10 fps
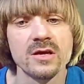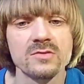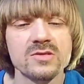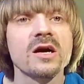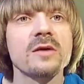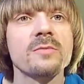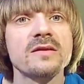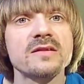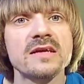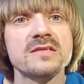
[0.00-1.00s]
We'll talk
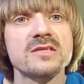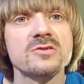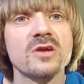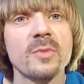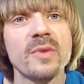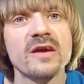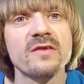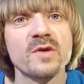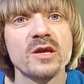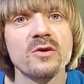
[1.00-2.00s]
about that soon. I'm going to make a
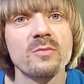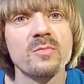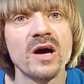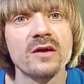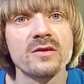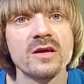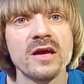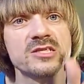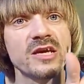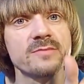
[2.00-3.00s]
video about it.
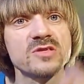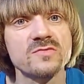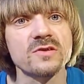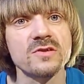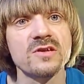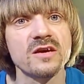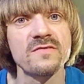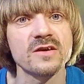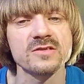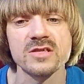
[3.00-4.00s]
Hey, James, in real life,
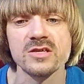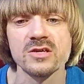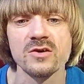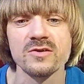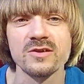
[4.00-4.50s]
how's it going?